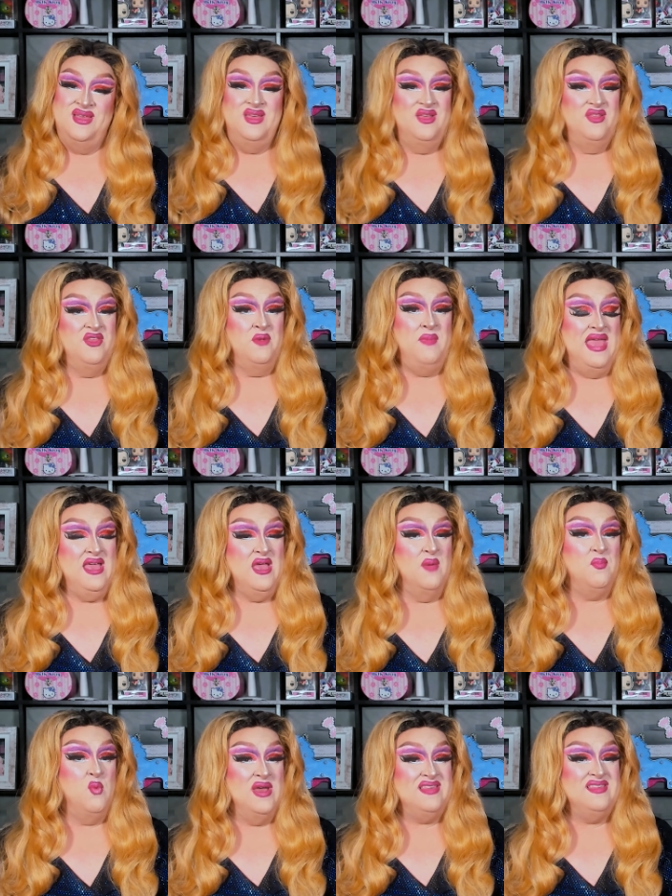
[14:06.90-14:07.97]
their makeup
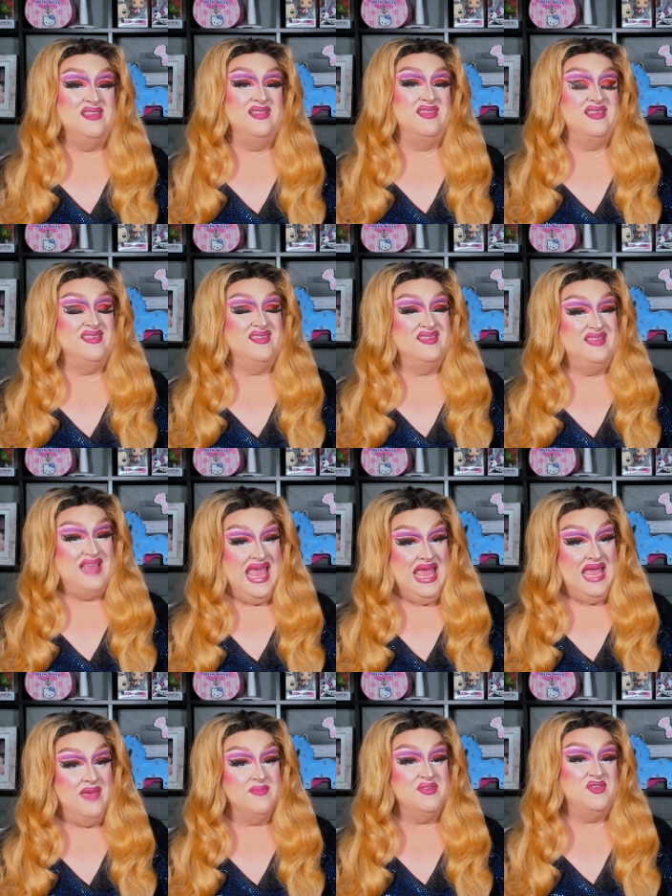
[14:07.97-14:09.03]
wasn't the
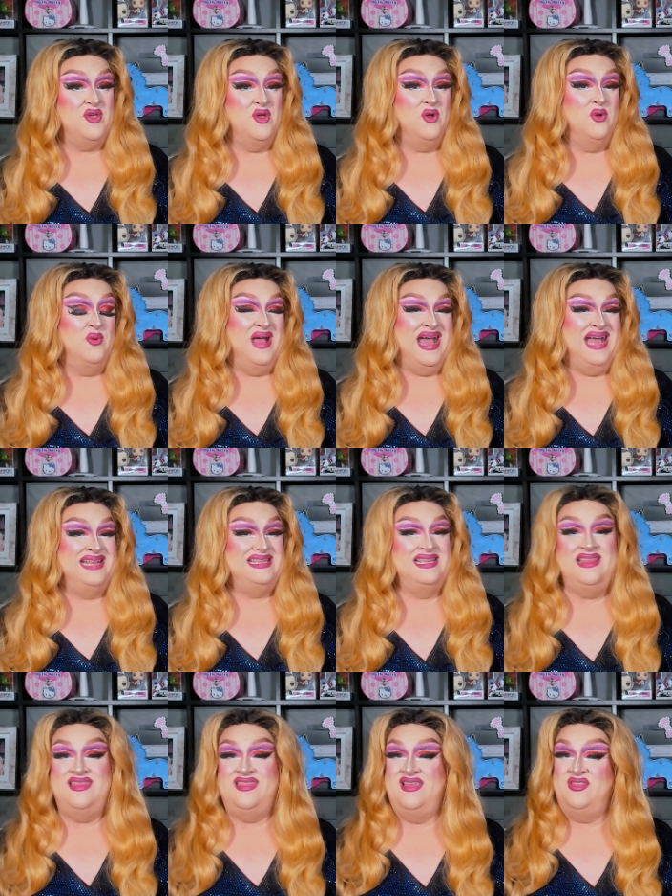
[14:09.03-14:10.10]
same, so I
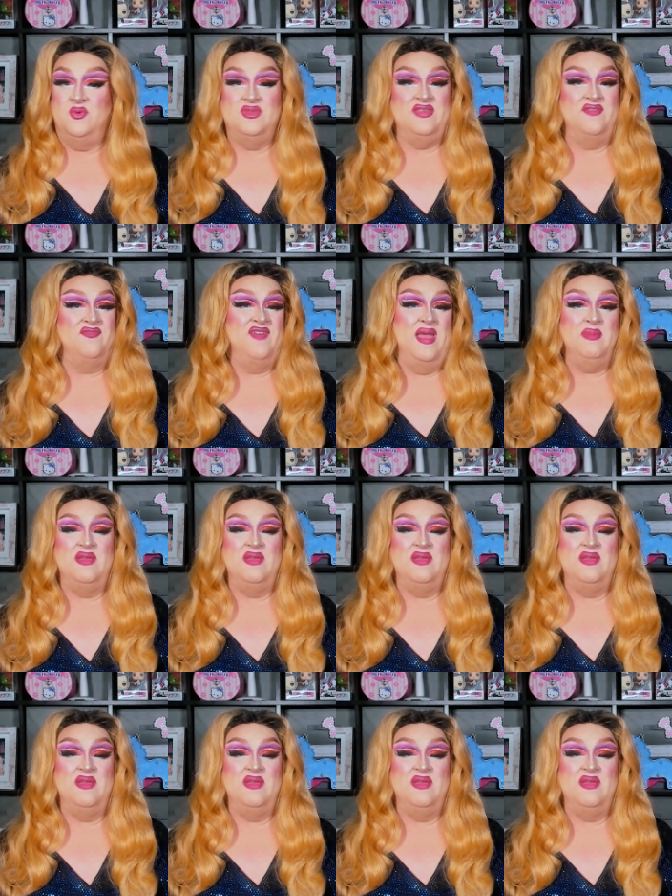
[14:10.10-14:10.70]
didn't think there was a family